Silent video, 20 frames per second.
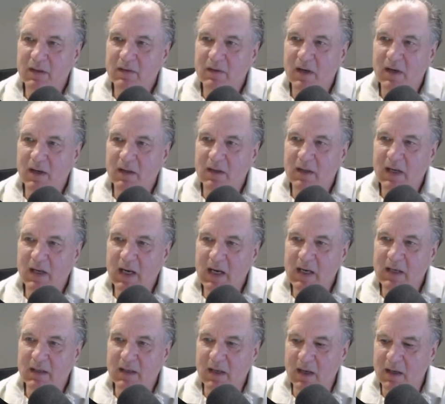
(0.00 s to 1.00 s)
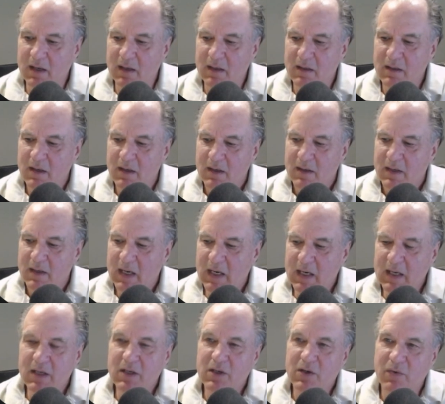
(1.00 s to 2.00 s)
got caked on
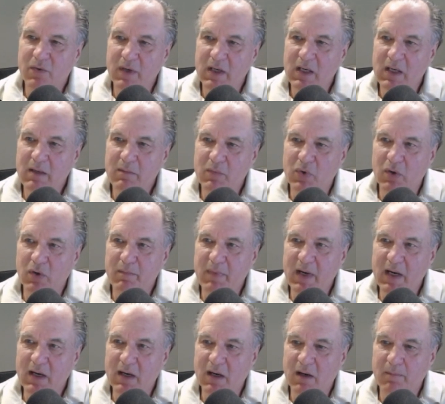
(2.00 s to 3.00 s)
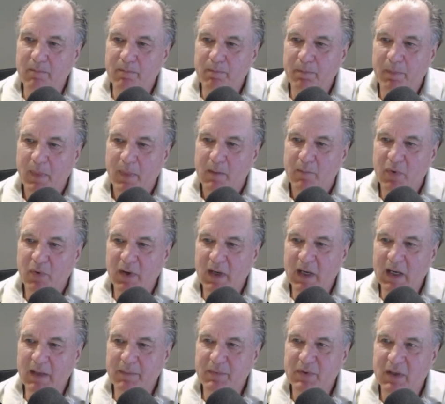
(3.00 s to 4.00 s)
hand cream or makeup,
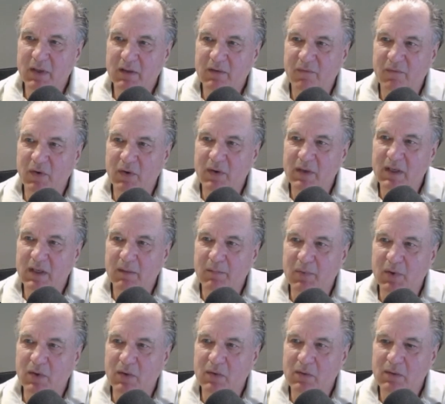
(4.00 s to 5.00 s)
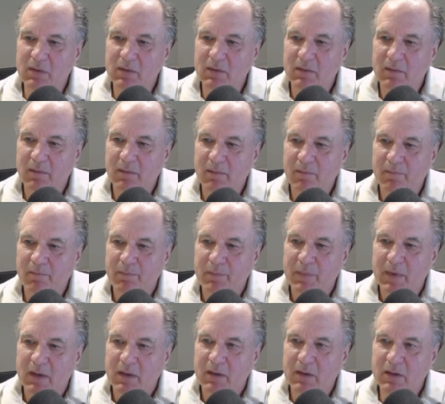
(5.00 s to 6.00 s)
perhaps. That's very typical.
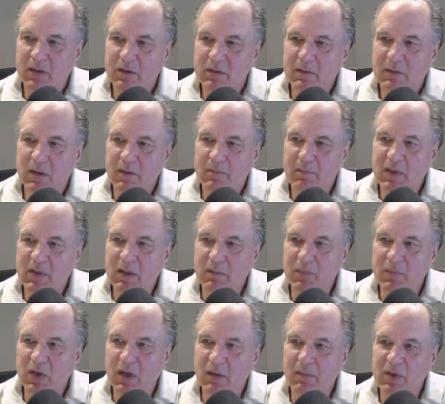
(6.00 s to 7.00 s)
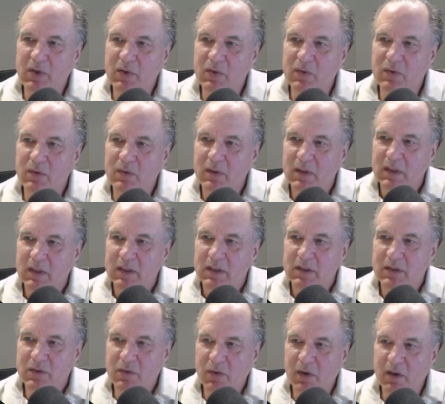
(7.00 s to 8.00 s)
This BMW
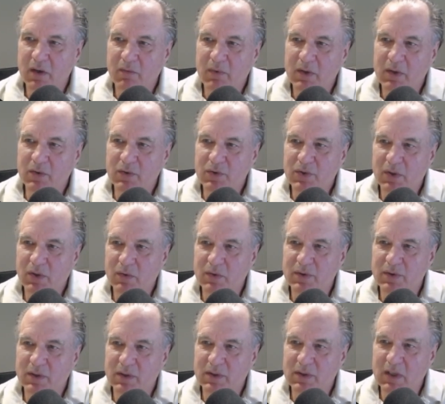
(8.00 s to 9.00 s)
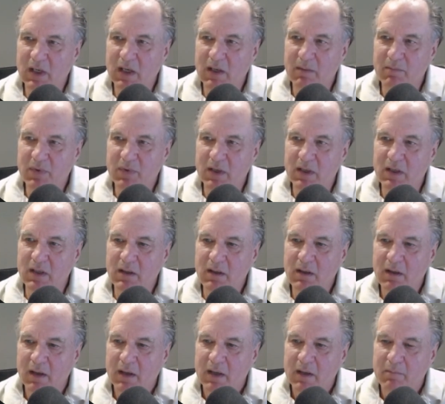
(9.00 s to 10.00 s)
steering wheel shows the same thing.
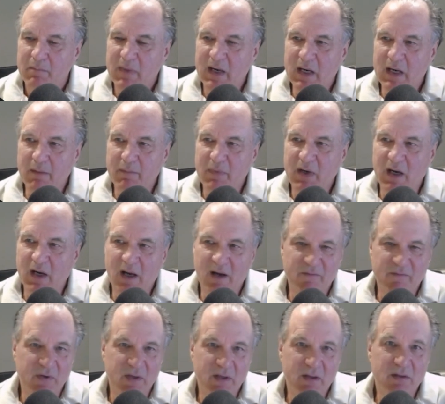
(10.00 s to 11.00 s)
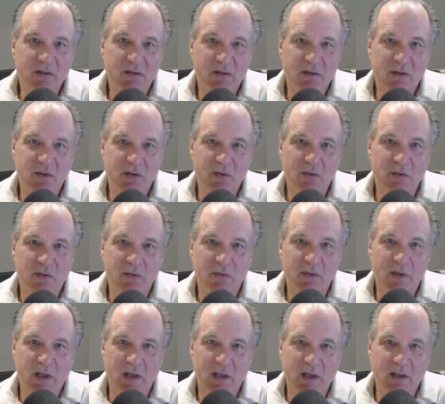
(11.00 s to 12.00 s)
May not be obvious to
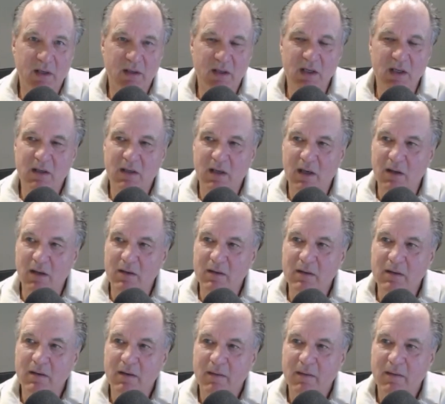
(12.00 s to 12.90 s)
a detailer,